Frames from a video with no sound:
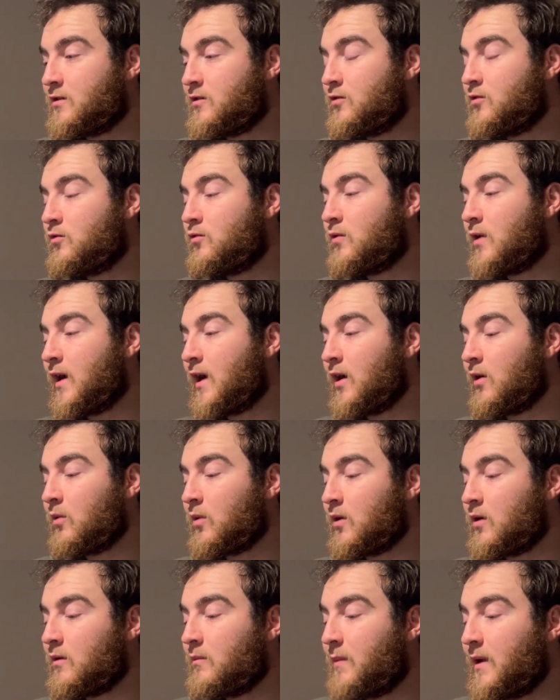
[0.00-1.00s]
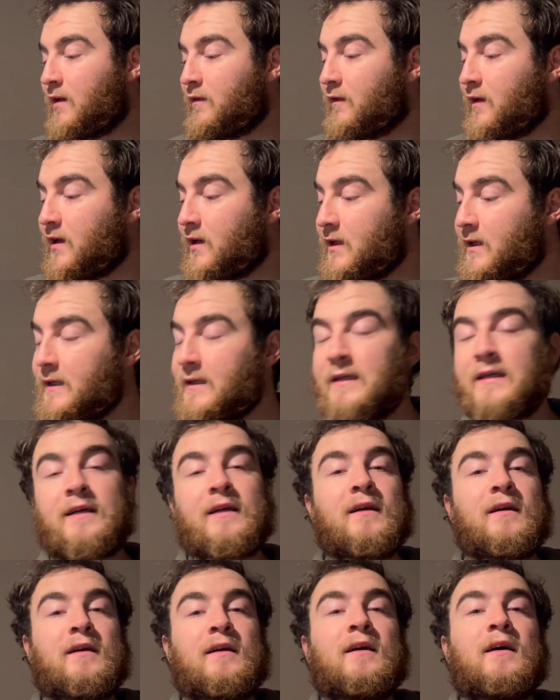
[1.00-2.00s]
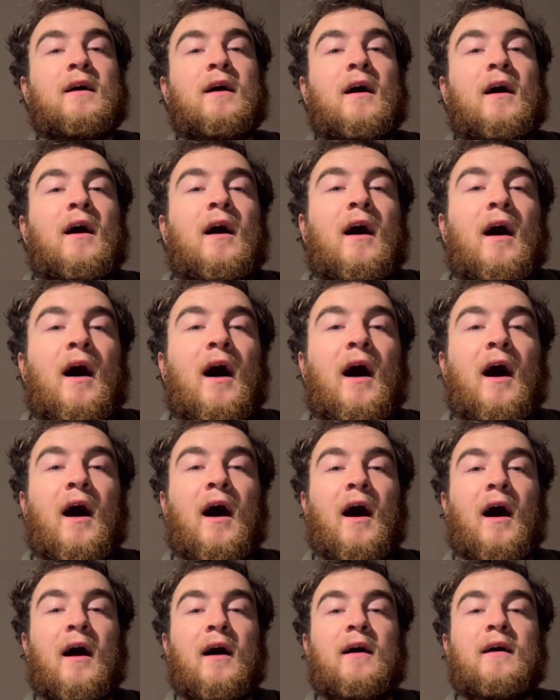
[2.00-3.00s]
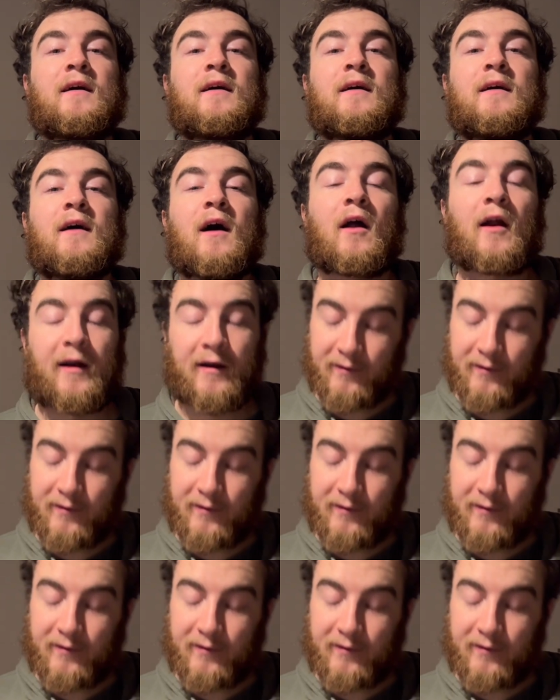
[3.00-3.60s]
to our benefit. All right,